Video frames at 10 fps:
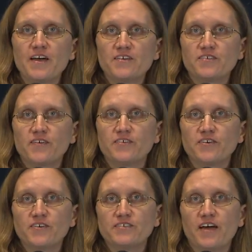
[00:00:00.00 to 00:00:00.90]
So it
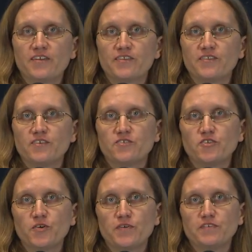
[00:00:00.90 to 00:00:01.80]
turns out that these
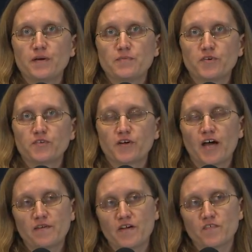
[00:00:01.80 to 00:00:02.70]
two receptors are
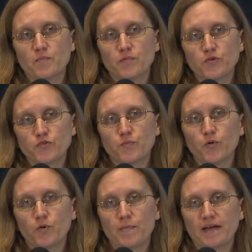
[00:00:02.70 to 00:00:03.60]
kind of have a
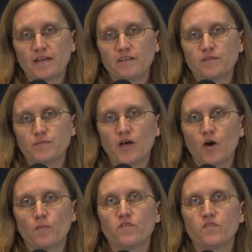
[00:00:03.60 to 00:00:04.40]
push-pull mechanism to help